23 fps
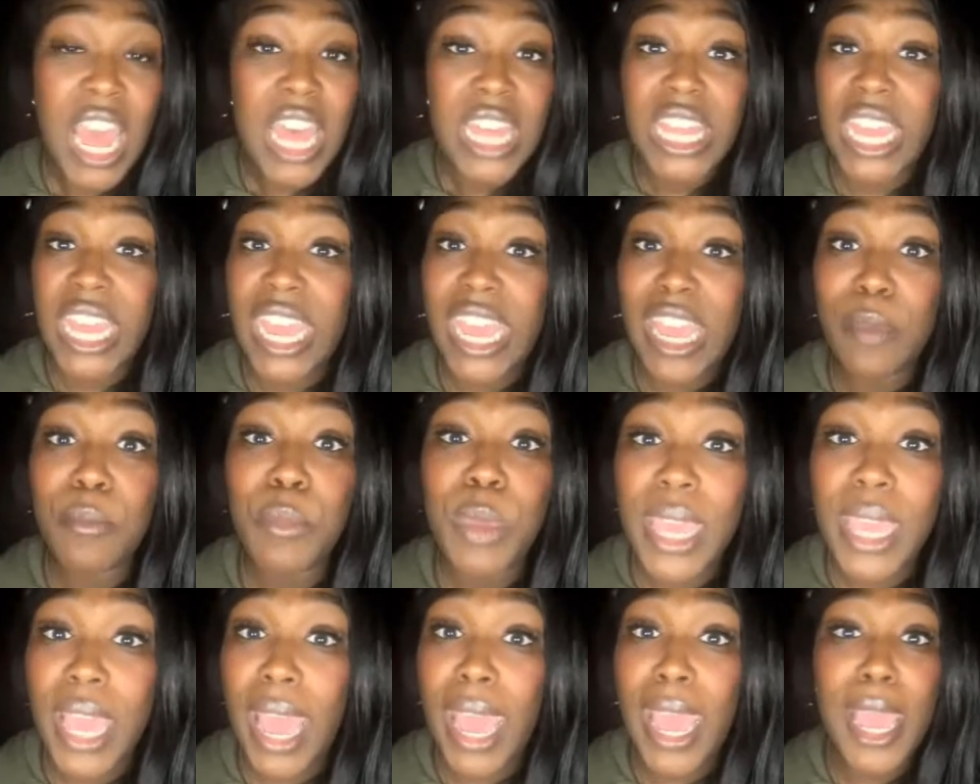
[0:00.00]
The
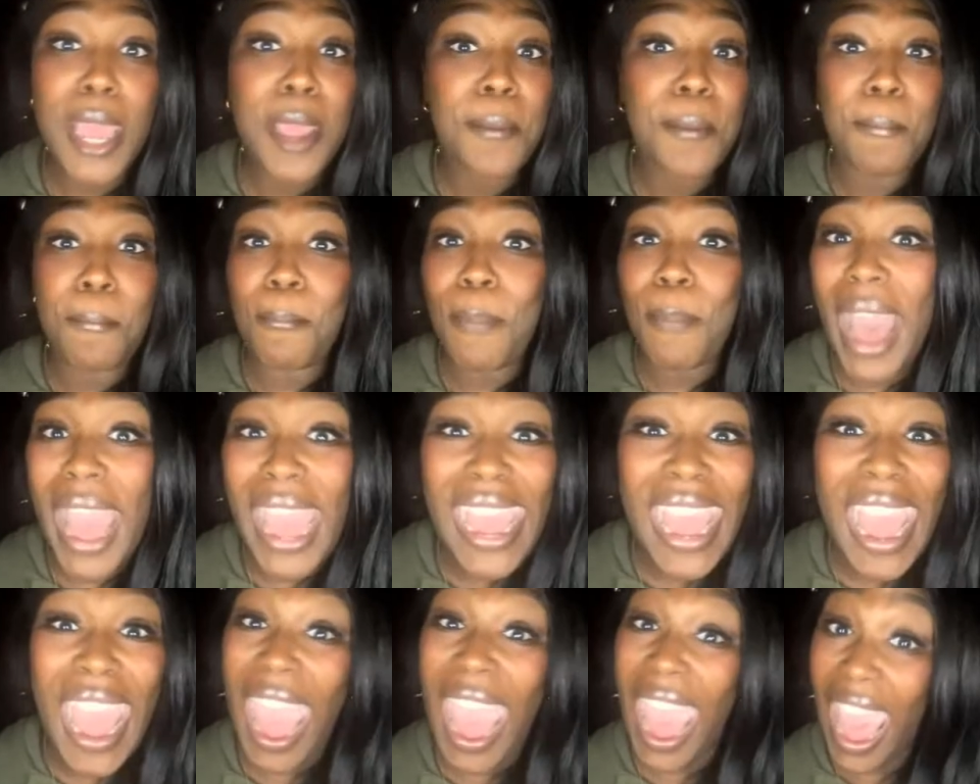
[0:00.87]
NBA
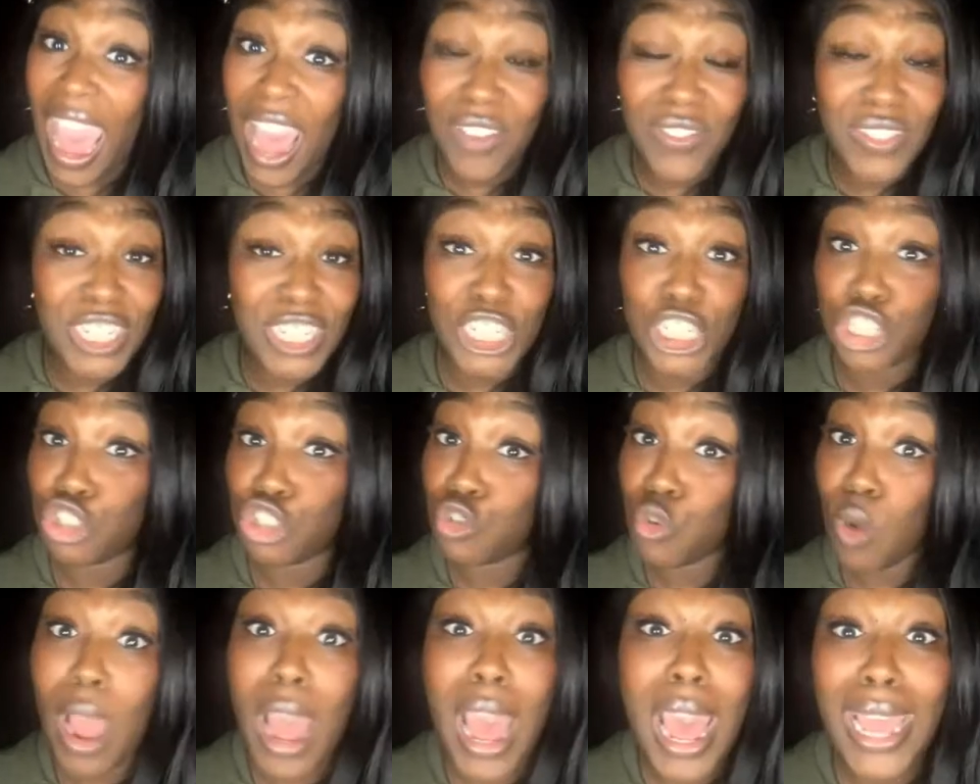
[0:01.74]
might have to
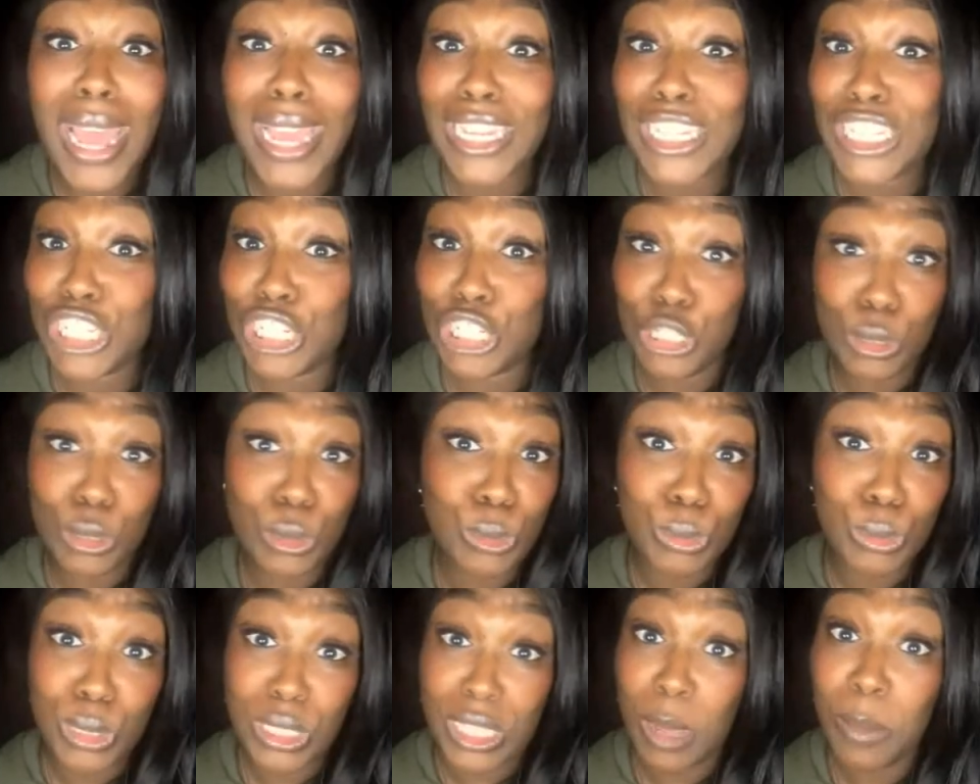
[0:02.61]
try to
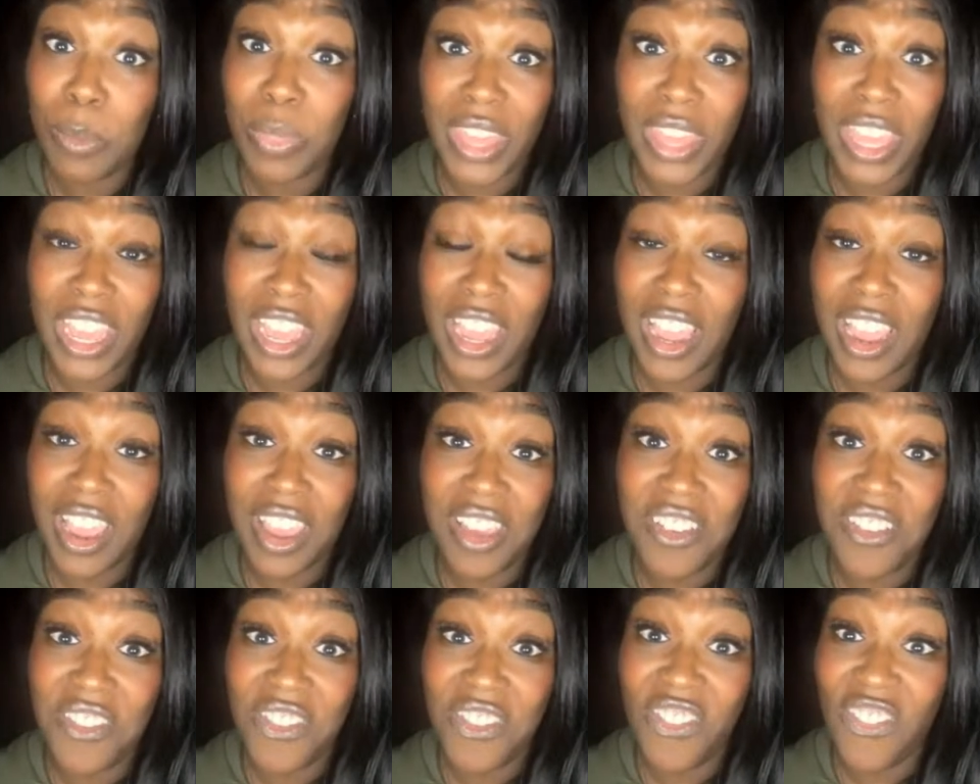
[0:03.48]
do something
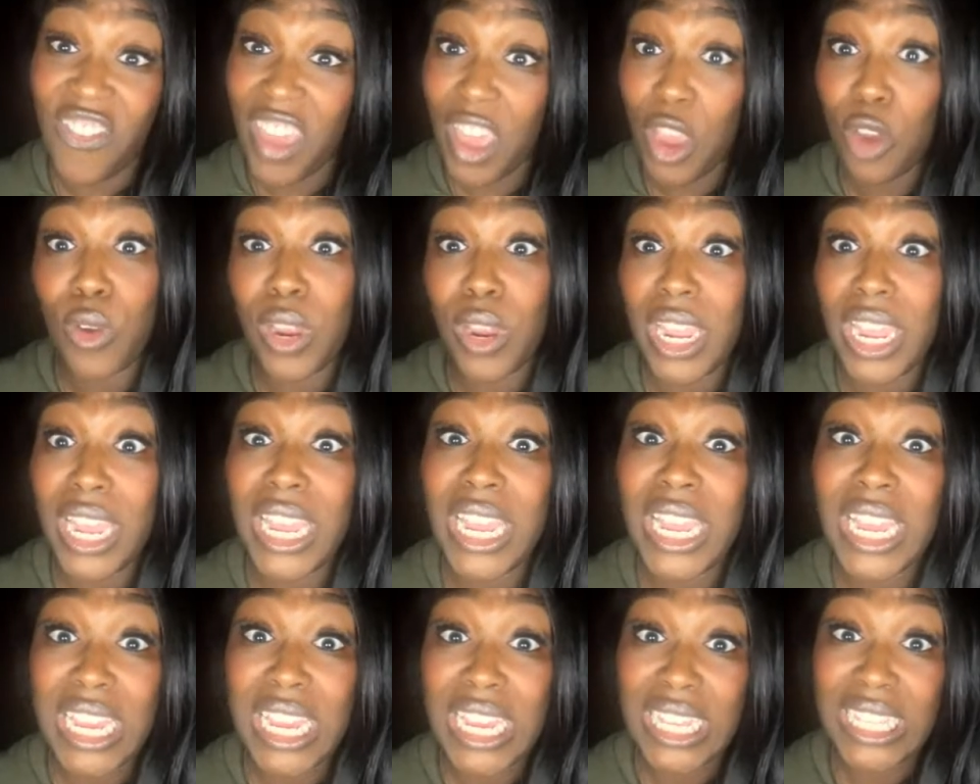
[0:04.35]
very
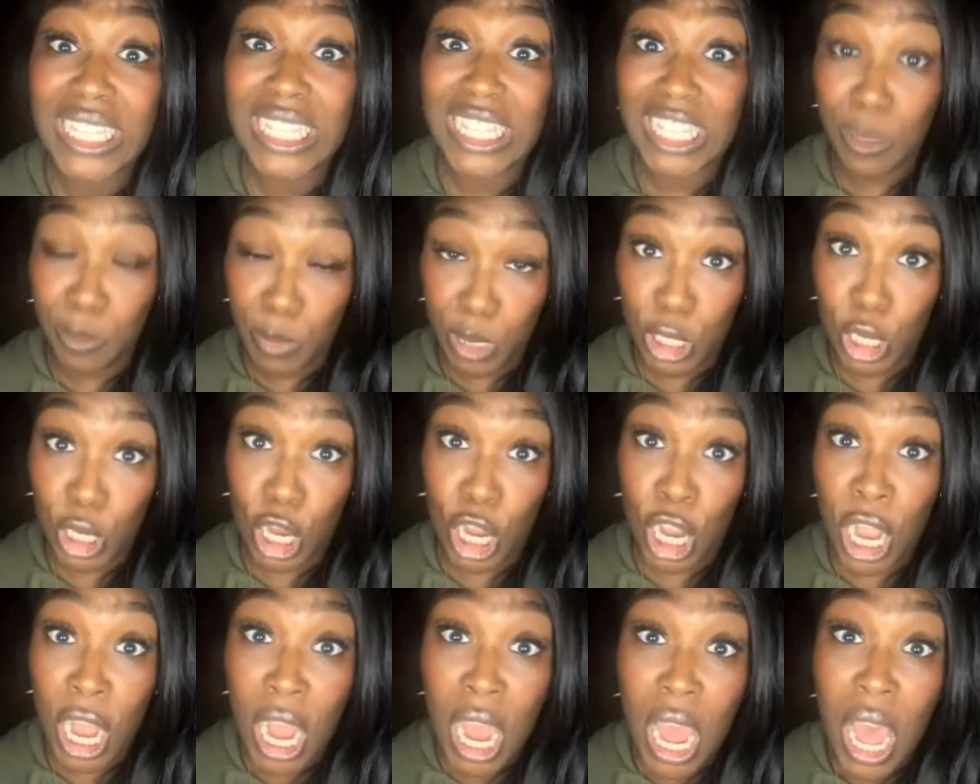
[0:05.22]
similar.